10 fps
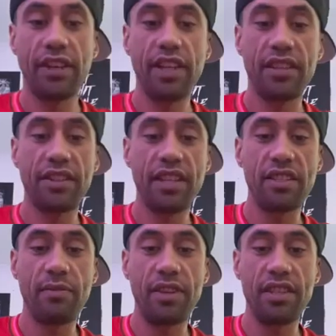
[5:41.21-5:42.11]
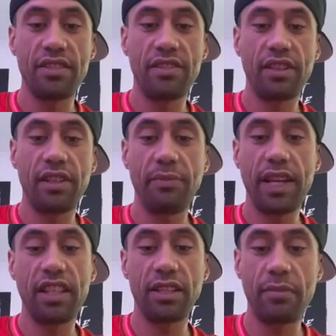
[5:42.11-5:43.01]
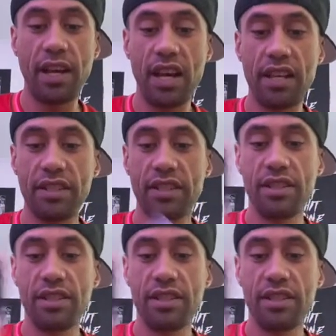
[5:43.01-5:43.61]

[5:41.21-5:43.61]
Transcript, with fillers: that to me is looking back in the past,